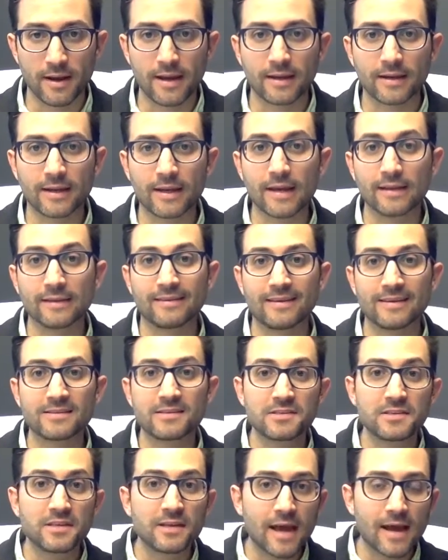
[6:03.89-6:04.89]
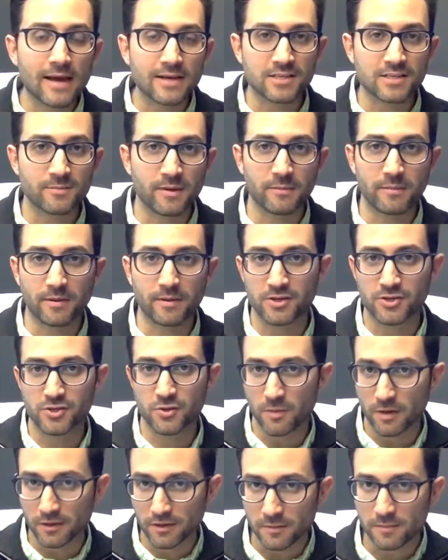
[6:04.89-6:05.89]
And again, this is an estimate because your
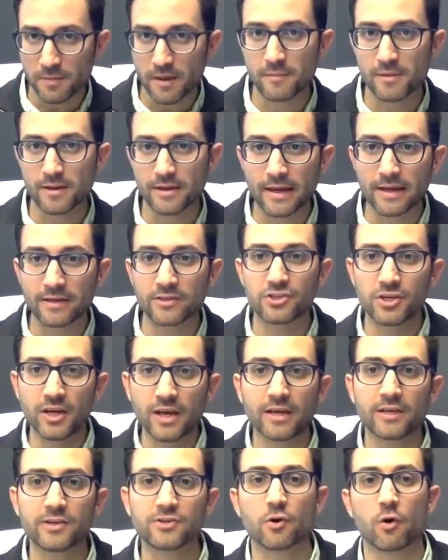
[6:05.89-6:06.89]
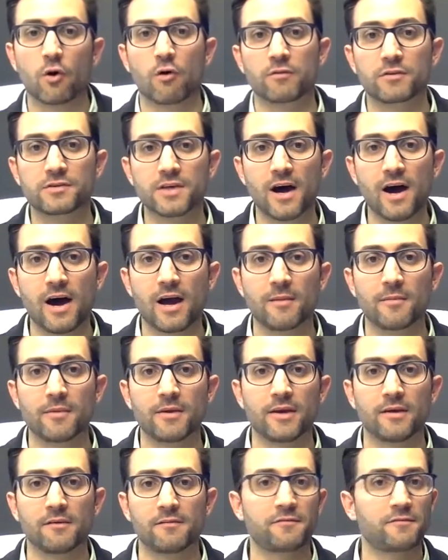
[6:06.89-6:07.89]
monthly payment can change over time
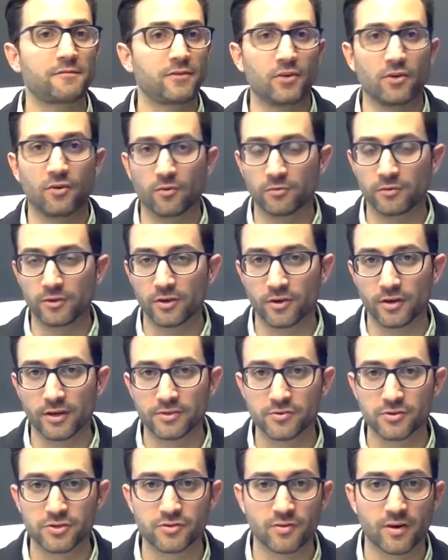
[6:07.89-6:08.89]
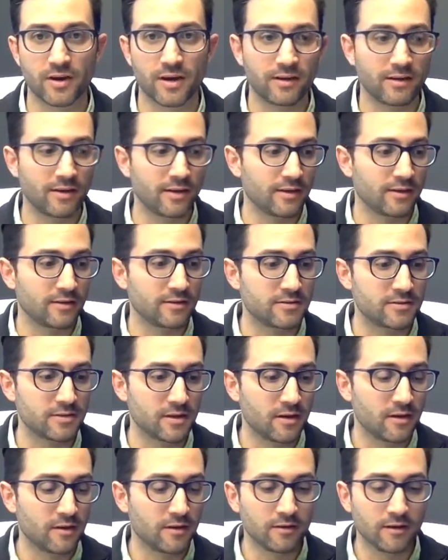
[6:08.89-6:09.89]
if your interest rate is
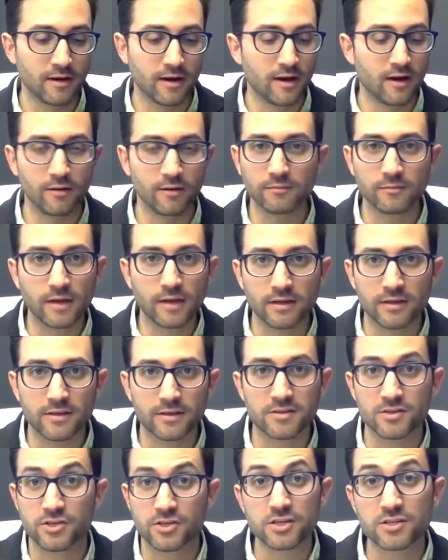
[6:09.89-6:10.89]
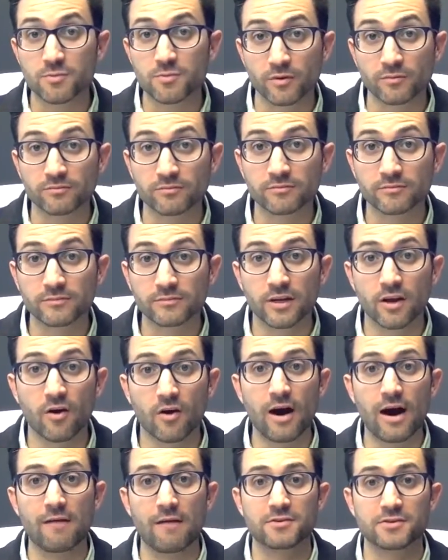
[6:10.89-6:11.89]
adjustable.
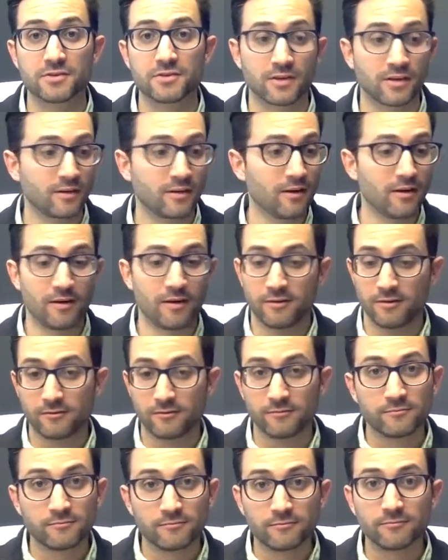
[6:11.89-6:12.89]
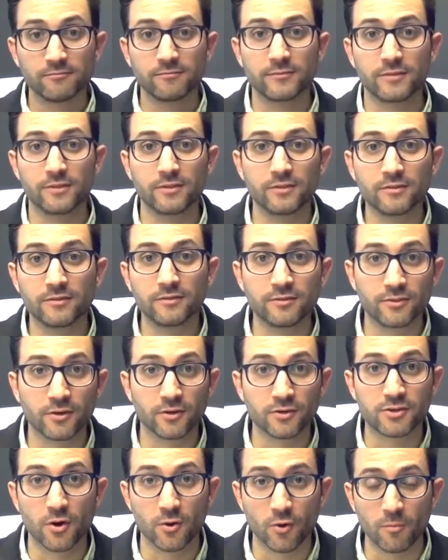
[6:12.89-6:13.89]
Obviously, your
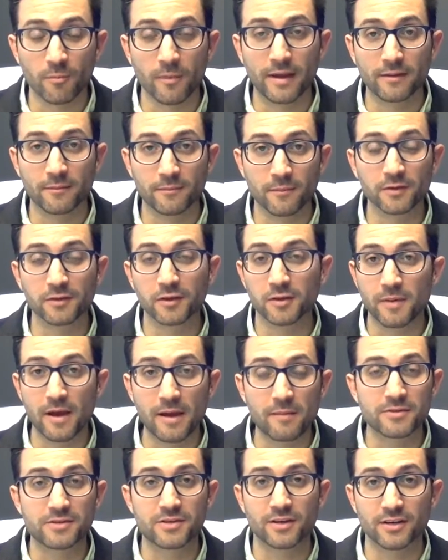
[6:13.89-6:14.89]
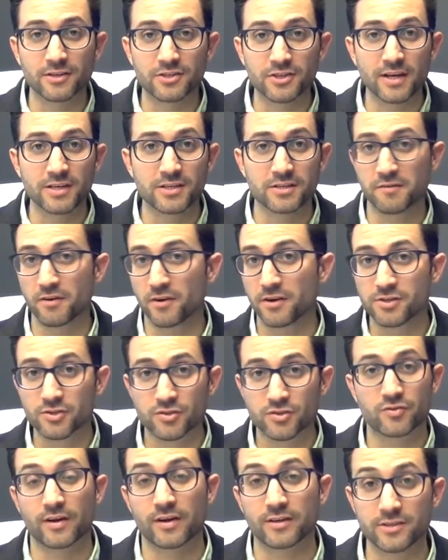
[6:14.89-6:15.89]
total monthly payment is going to change if your
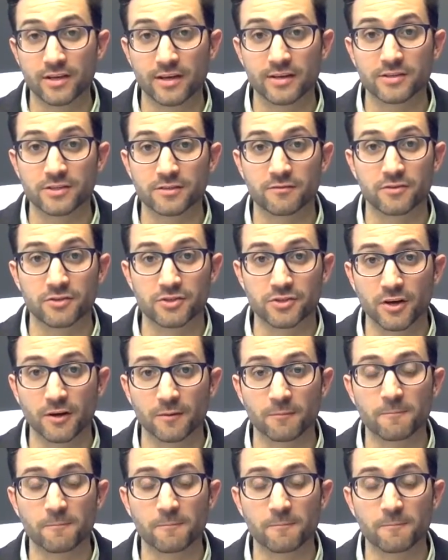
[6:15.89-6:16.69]
interest rate changes, for sure.